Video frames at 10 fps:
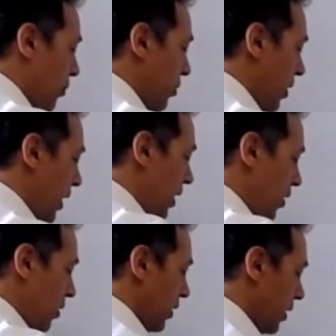right
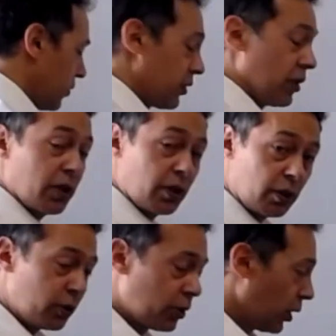here is
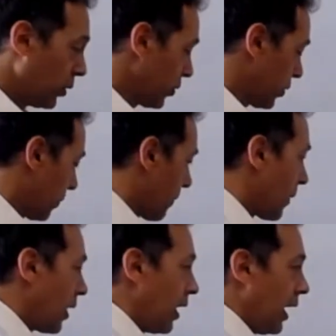glucose,
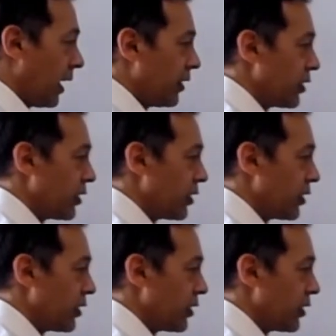and this